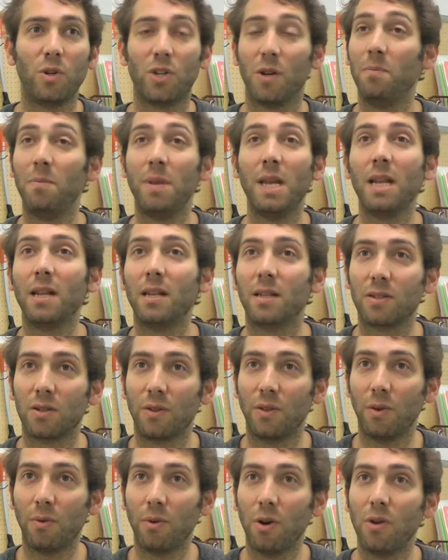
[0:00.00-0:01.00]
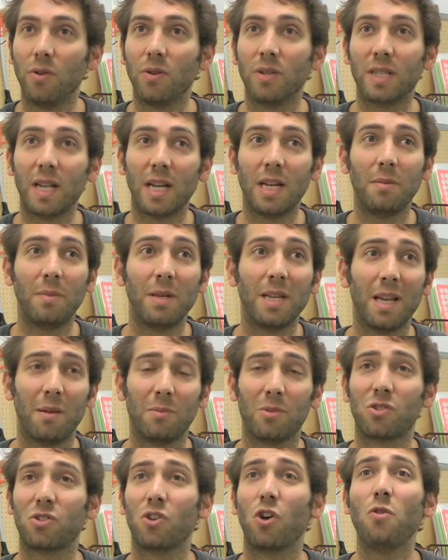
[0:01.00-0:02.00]
which are meaningless on their own, suddenly
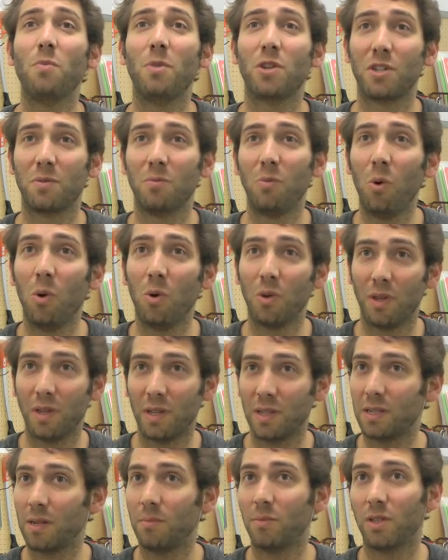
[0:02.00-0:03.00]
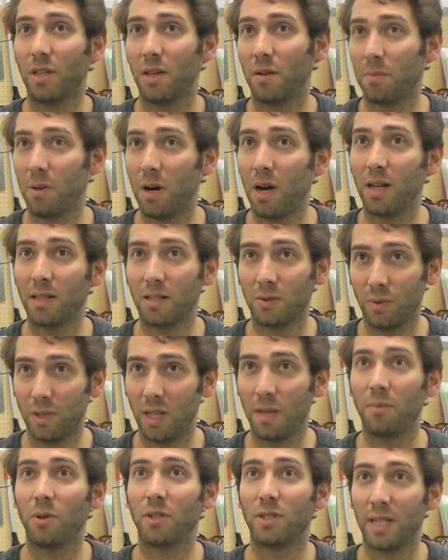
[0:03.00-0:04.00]
become so much more than the sum of their parts
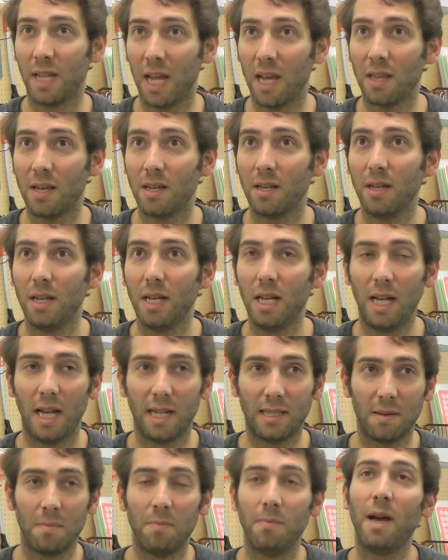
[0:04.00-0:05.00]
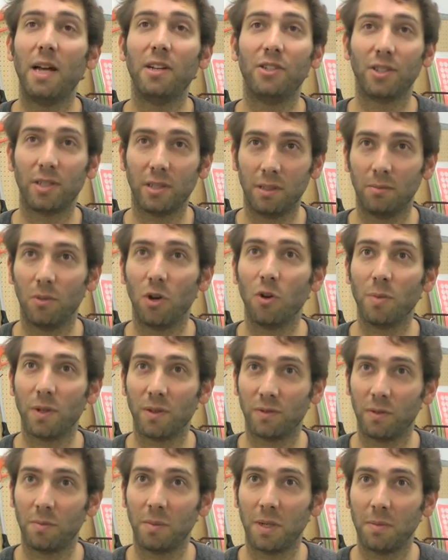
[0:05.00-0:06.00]
when they put together. That's a magical
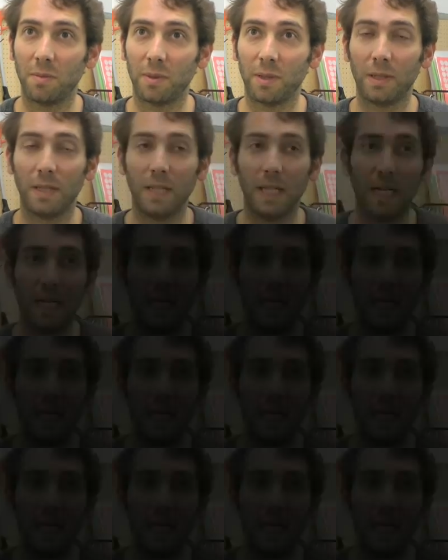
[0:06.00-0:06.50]
moment for people.